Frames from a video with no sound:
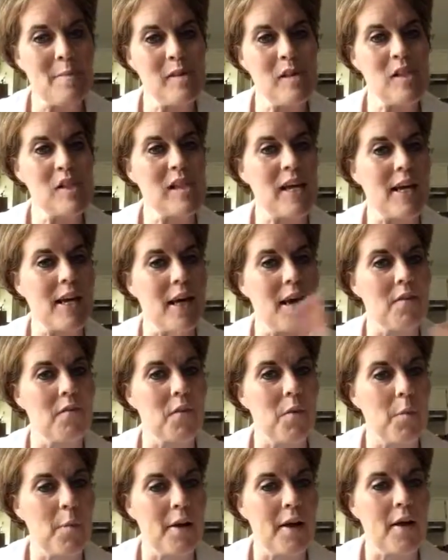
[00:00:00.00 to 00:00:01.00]
just like
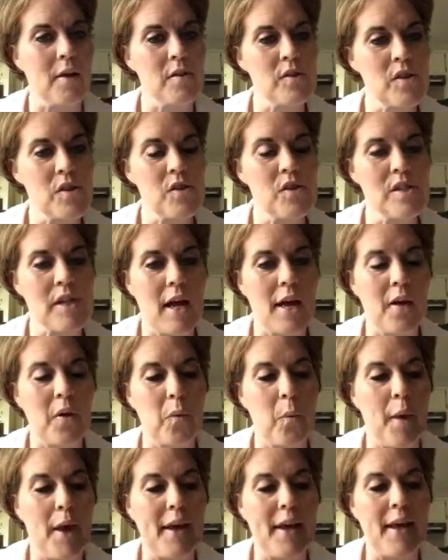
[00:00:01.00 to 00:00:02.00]
everyone else who's kind of
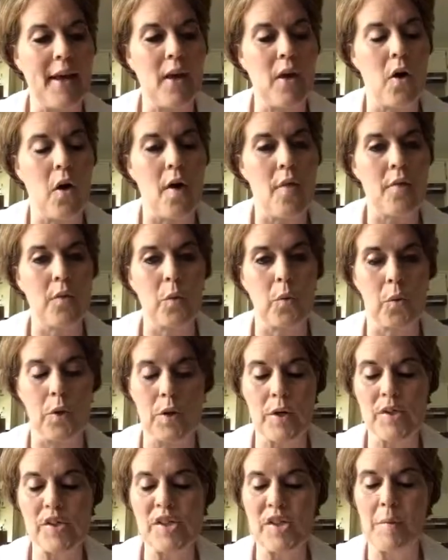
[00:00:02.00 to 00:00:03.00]
waiting on the
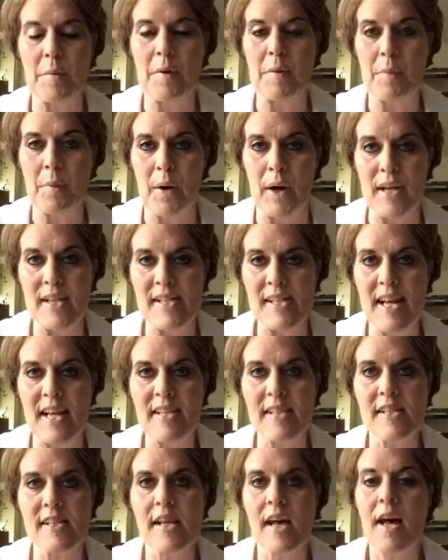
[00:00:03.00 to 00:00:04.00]
orders to be
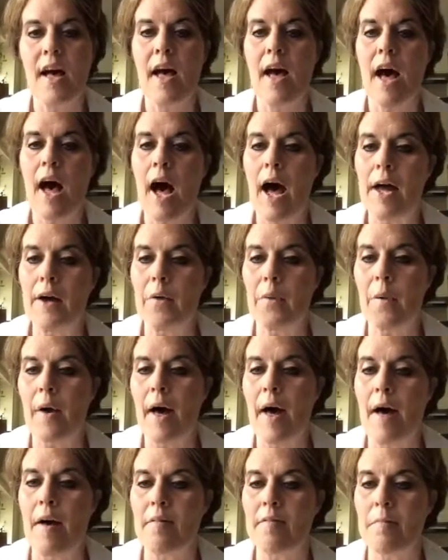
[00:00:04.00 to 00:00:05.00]
processed. I don't
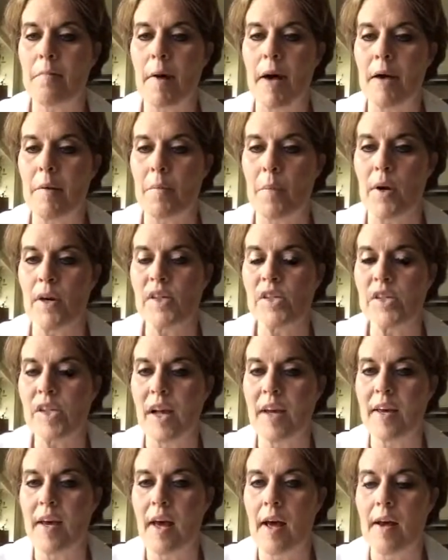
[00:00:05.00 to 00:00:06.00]
have my brush
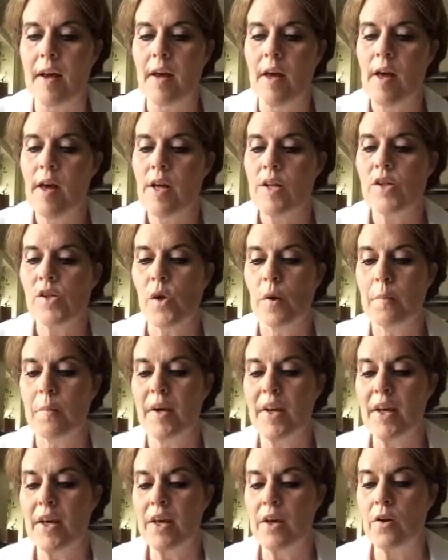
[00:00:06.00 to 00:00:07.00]
set yet, so I'm
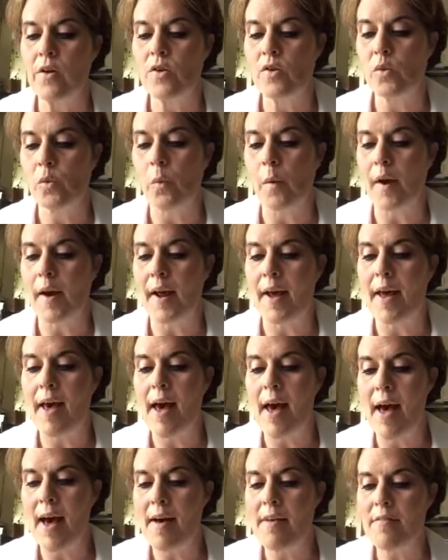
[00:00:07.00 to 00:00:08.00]
going to use what I
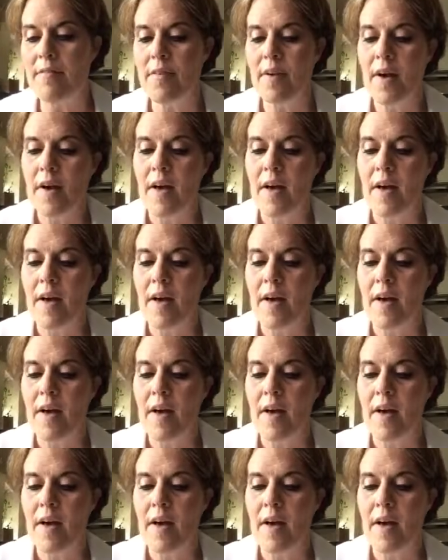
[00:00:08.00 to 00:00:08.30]
have.